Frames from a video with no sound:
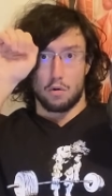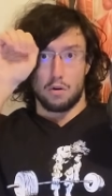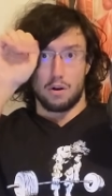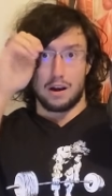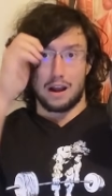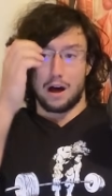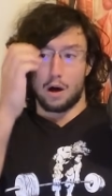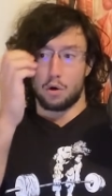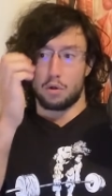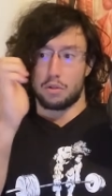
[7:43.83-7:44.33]

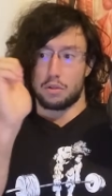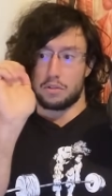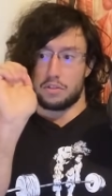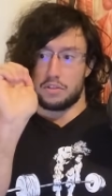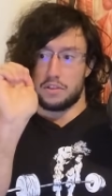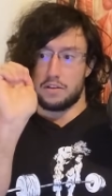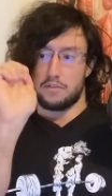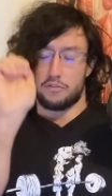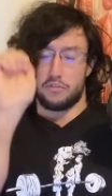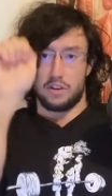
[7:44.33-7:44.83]
allow
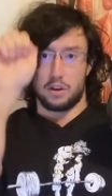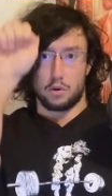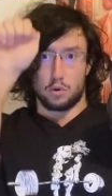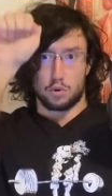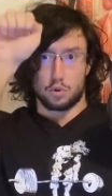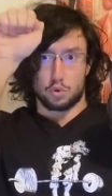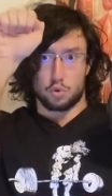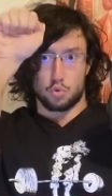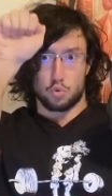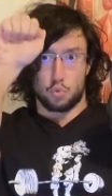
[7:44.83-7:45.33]
the
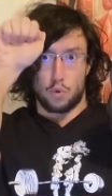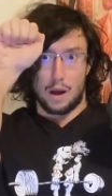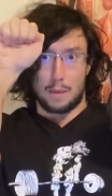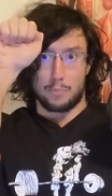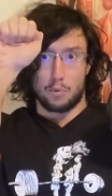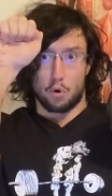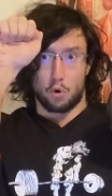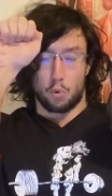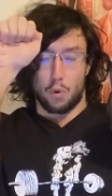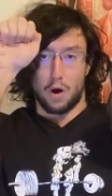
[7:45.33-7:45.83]
fingers to
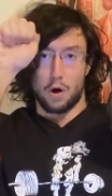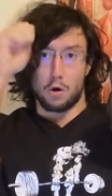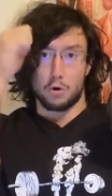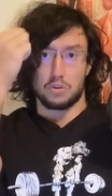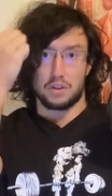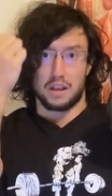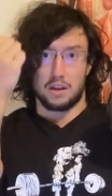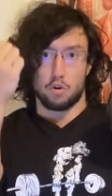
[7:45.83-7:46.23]
wrap around